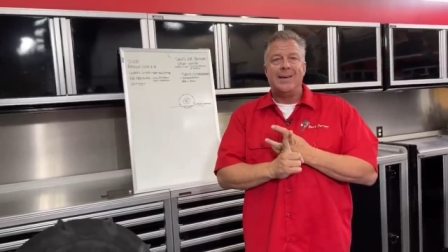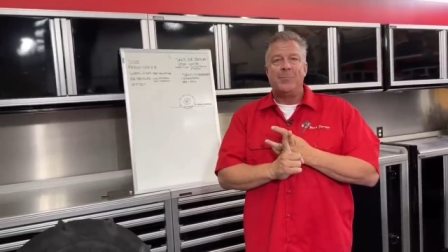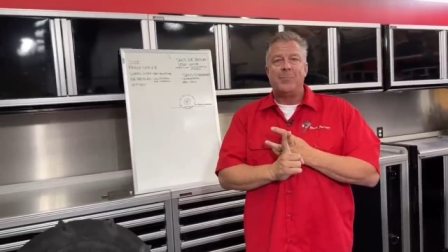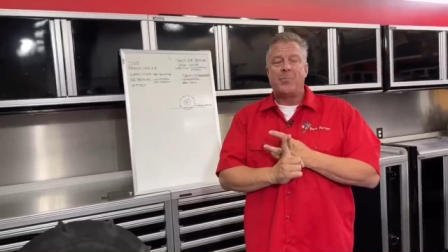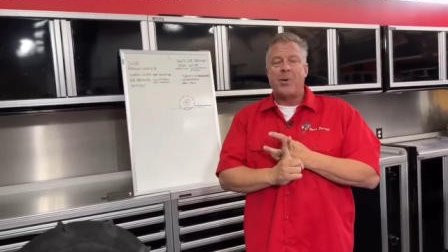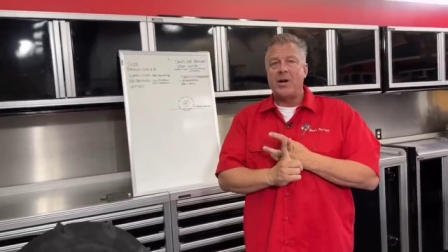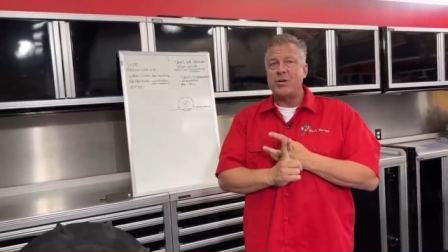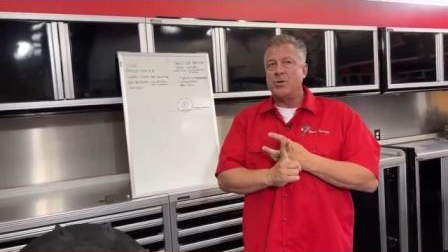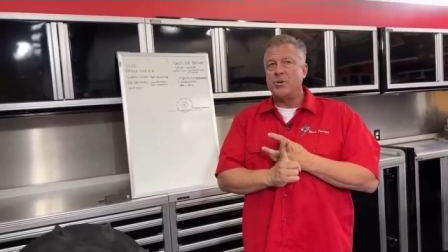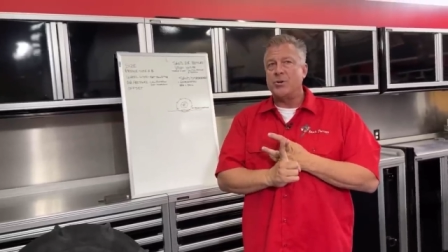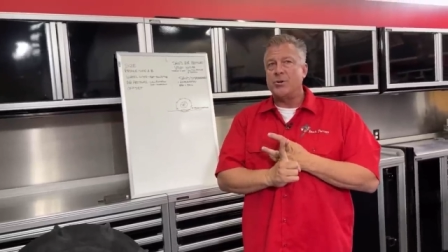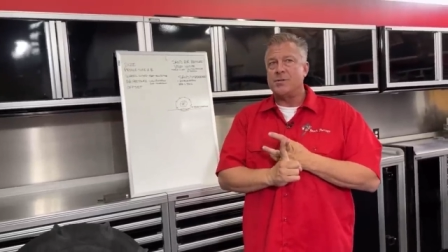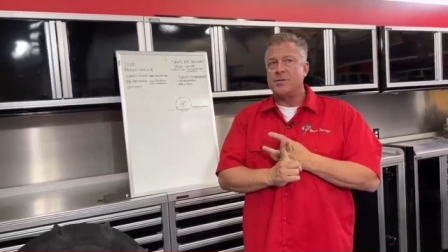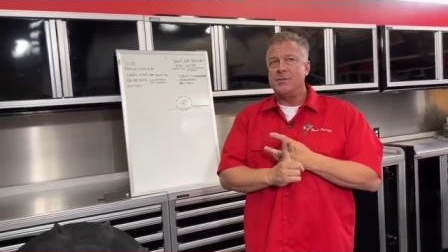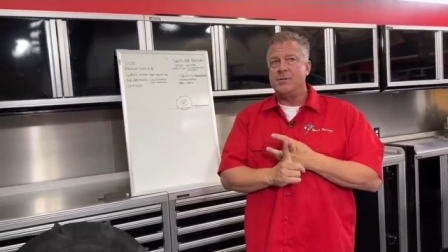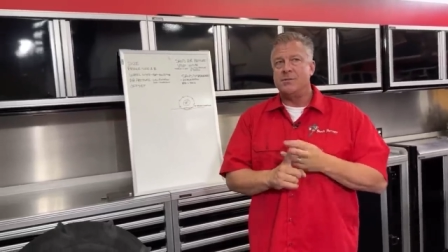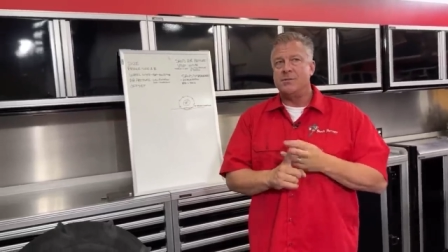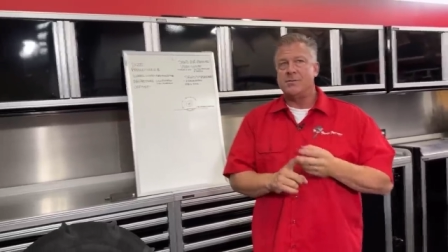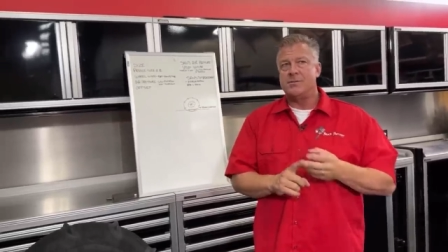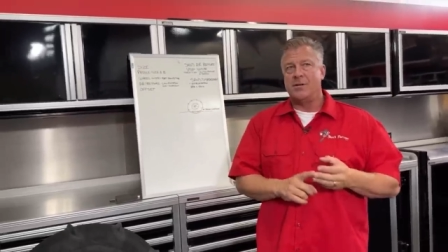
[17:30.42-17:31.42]

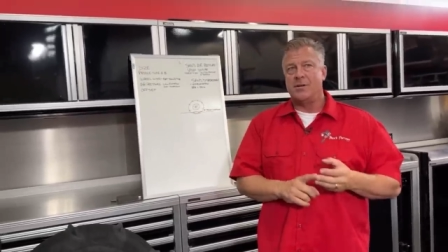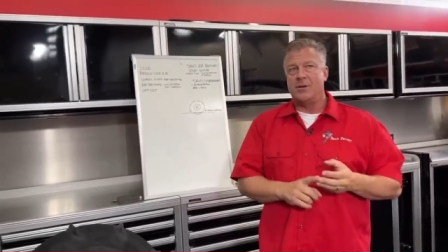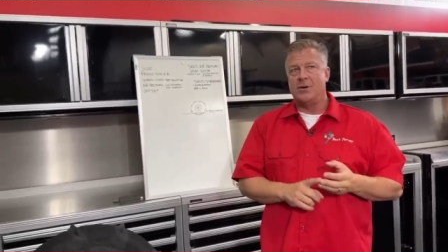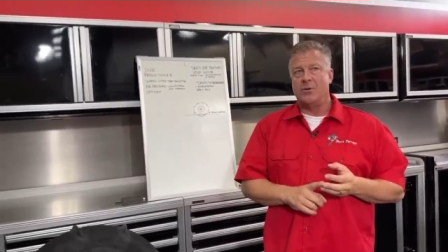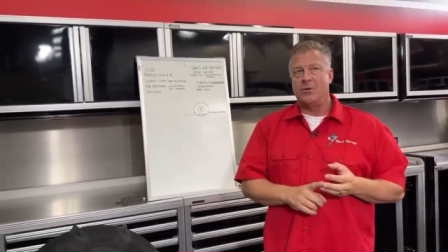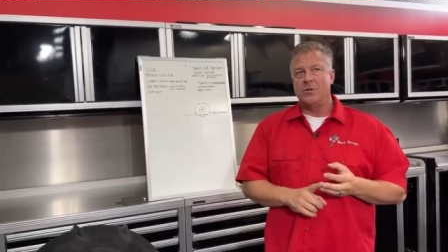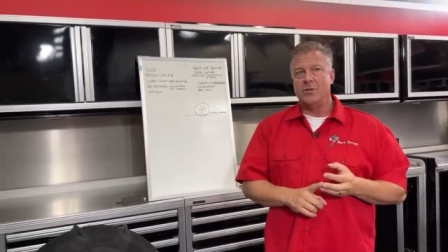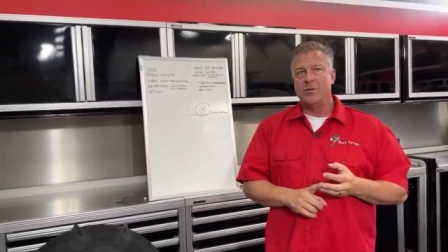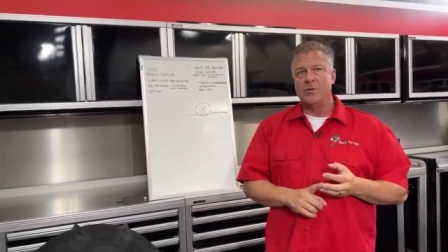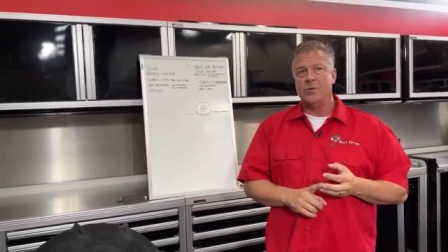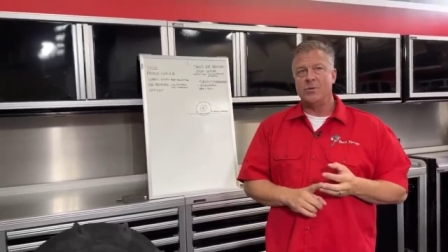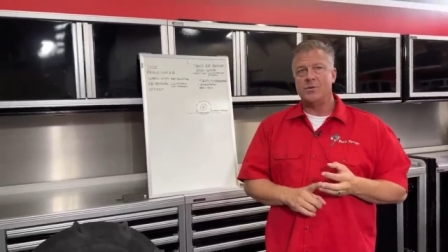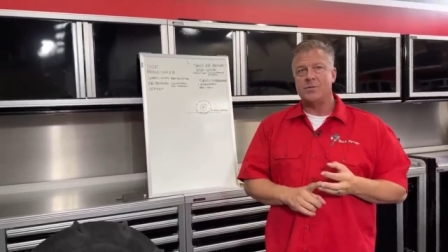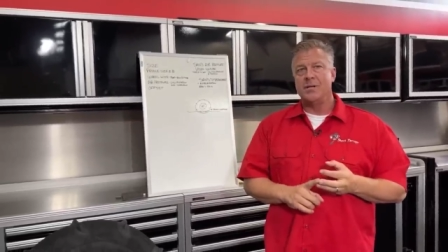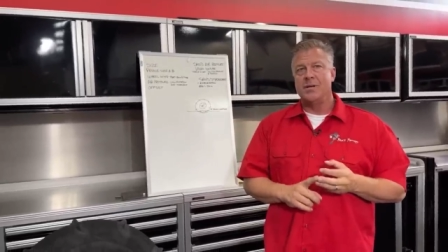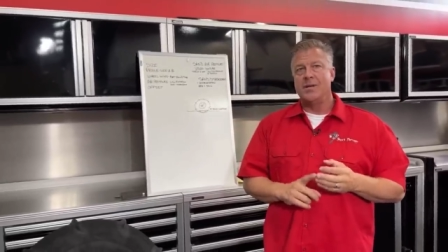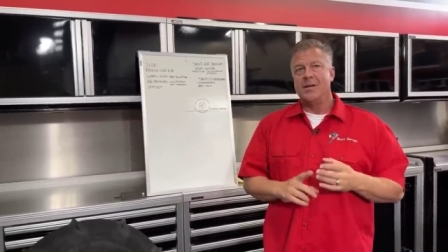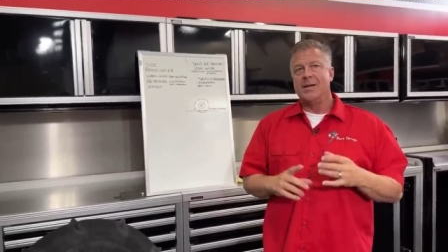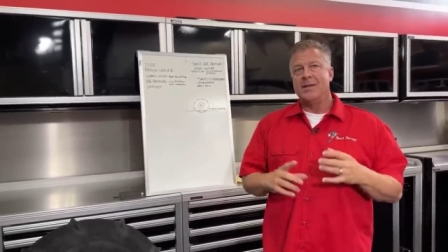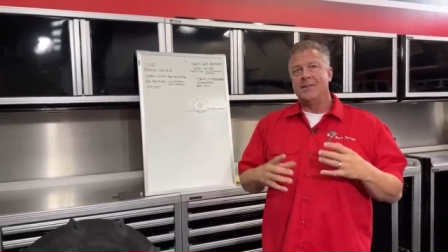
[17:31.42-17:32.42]
pressures so you don't
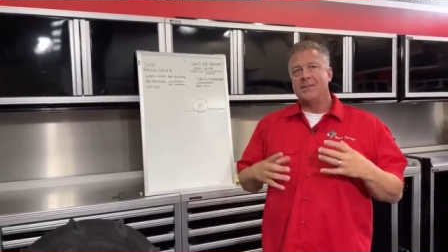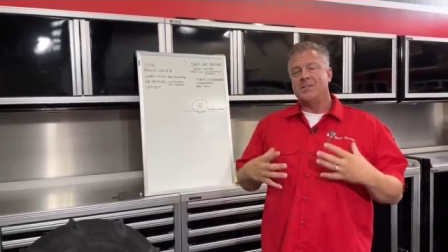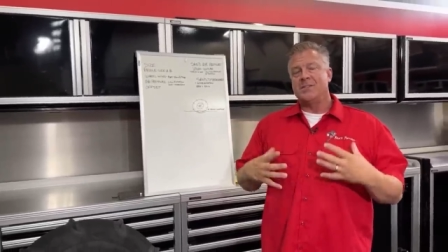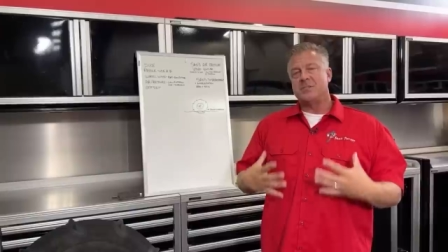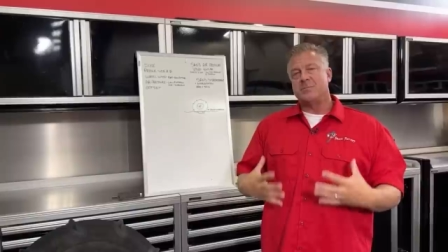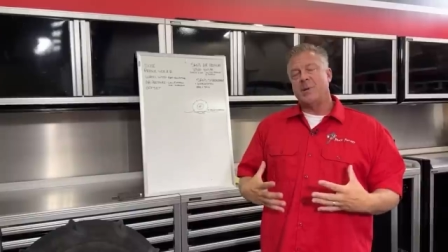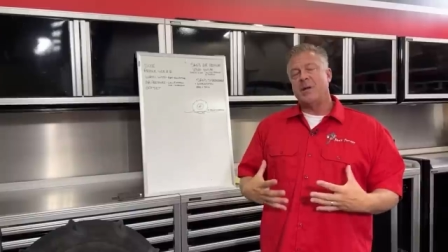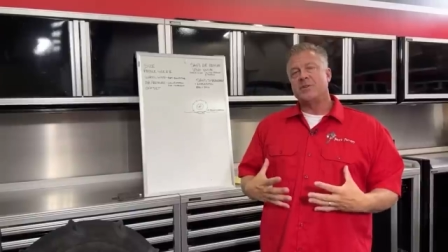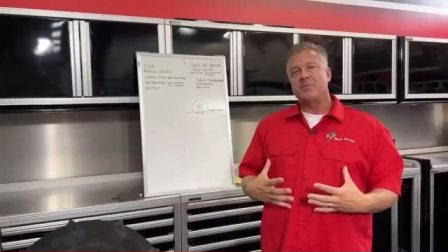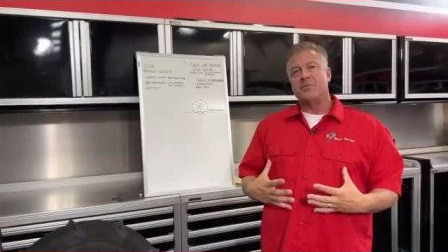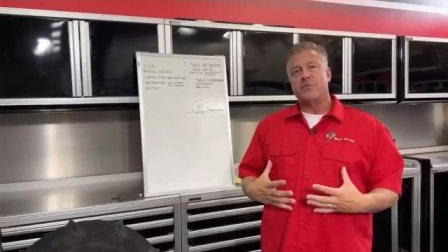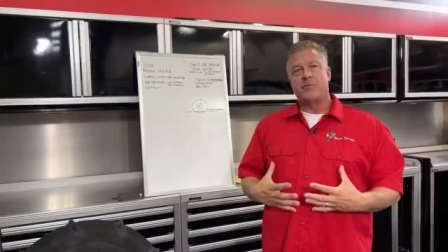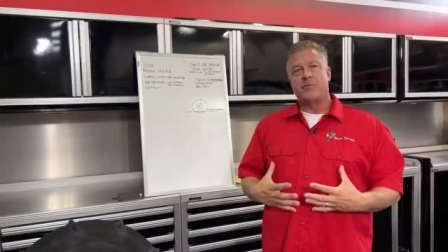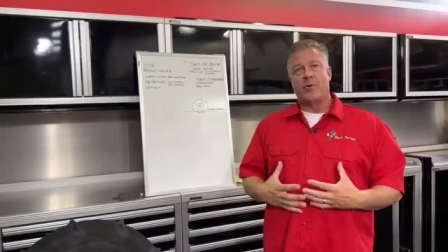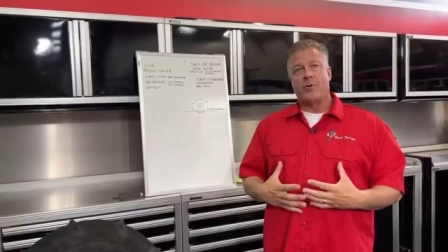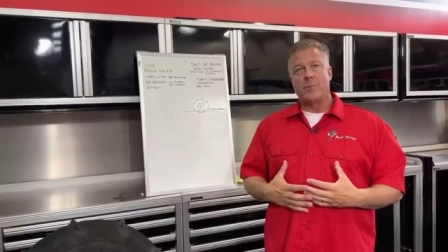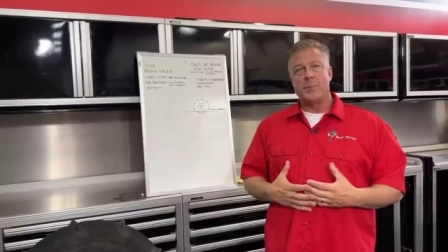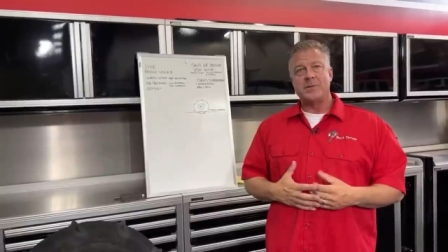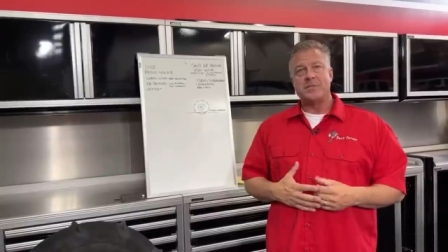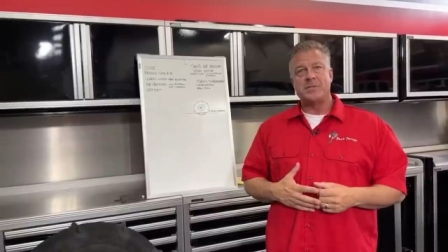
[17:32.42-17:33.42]
lose suspension
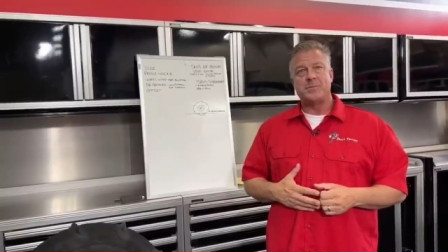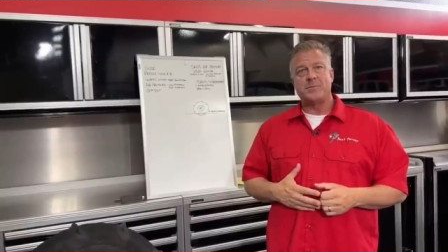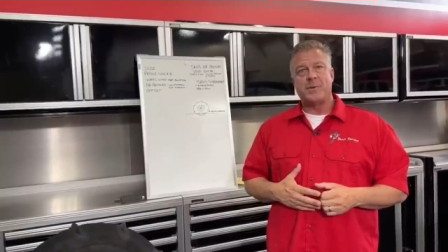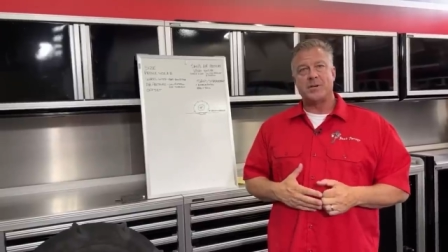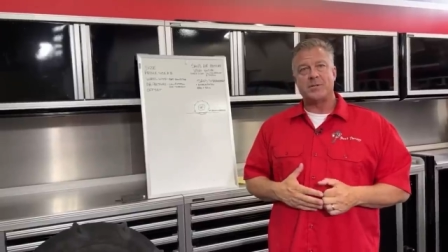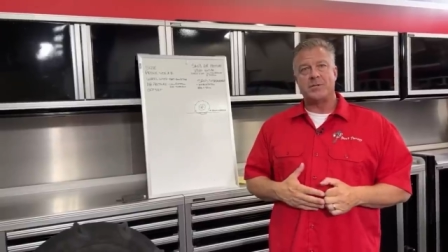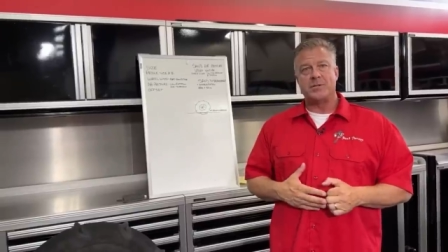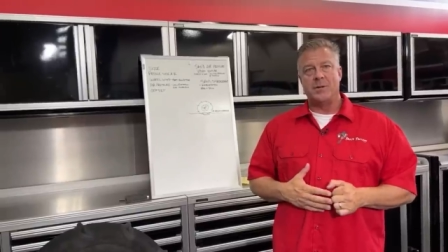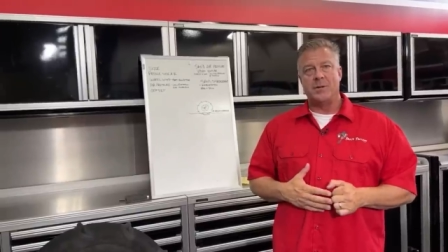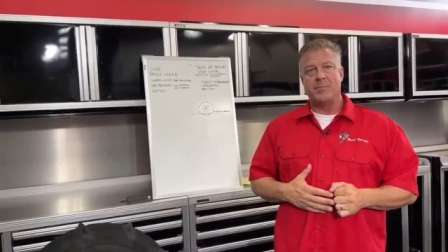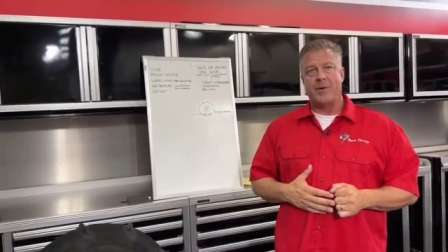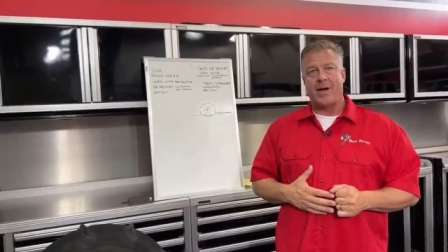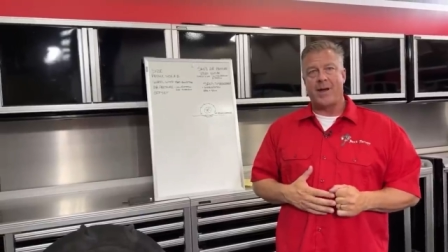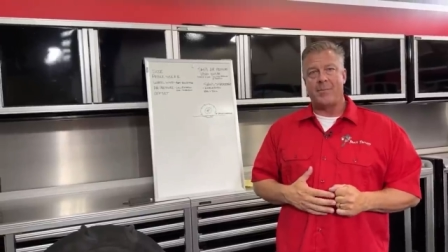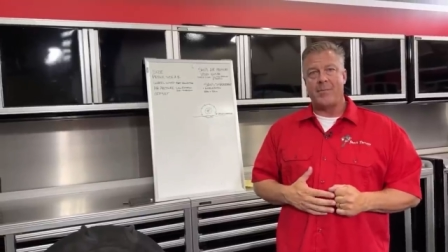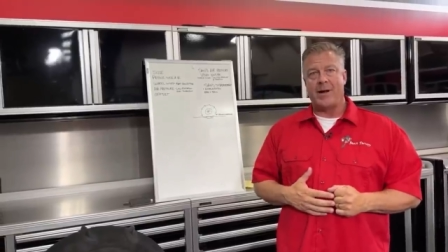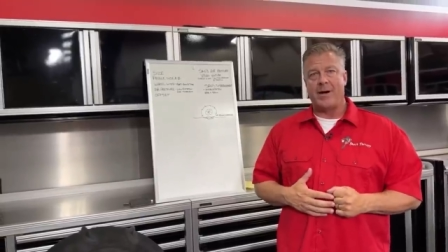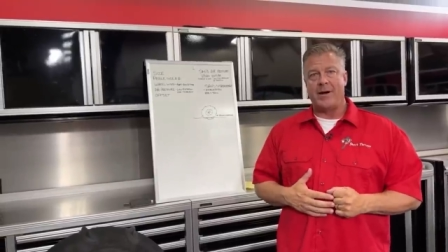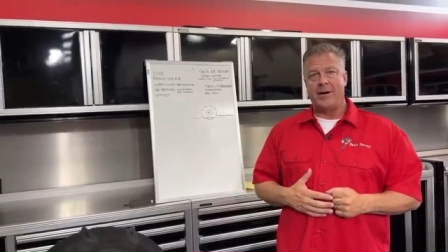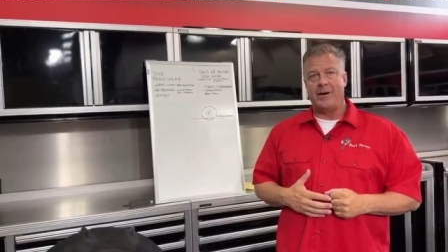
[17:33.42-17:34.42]
performance, especially in
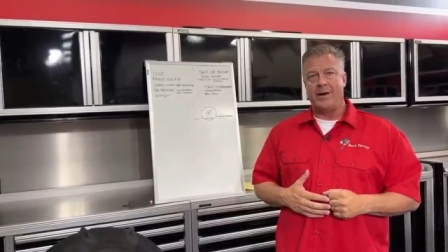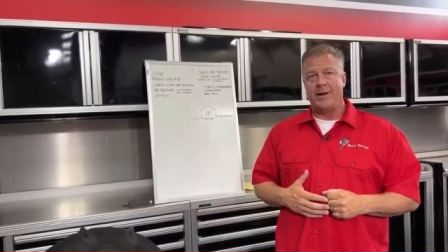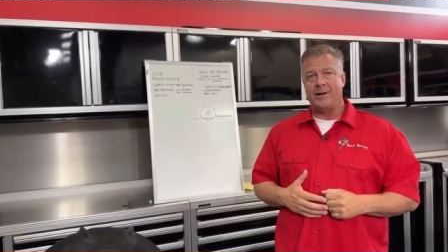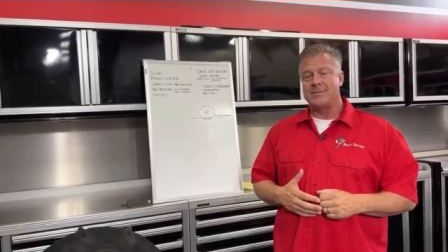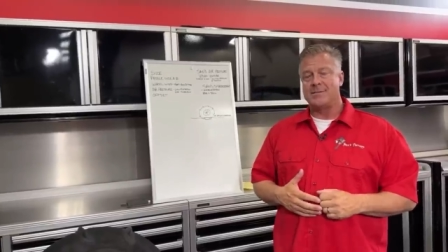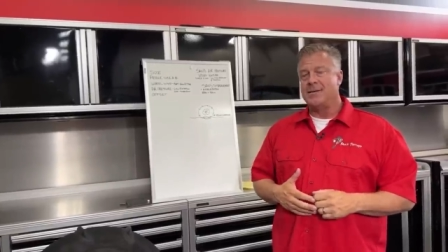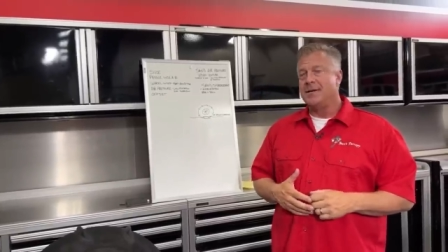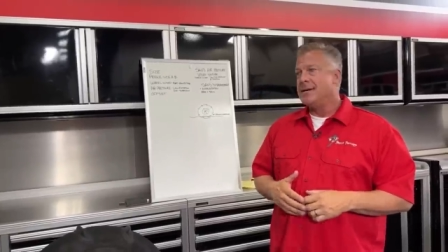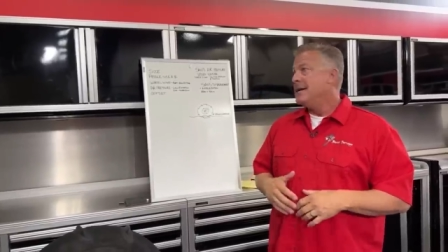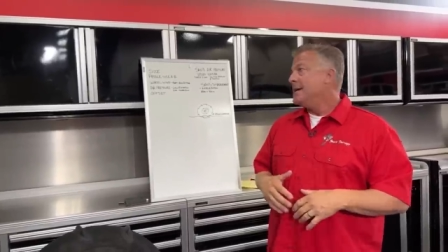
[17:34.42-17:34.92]
bottom out areas.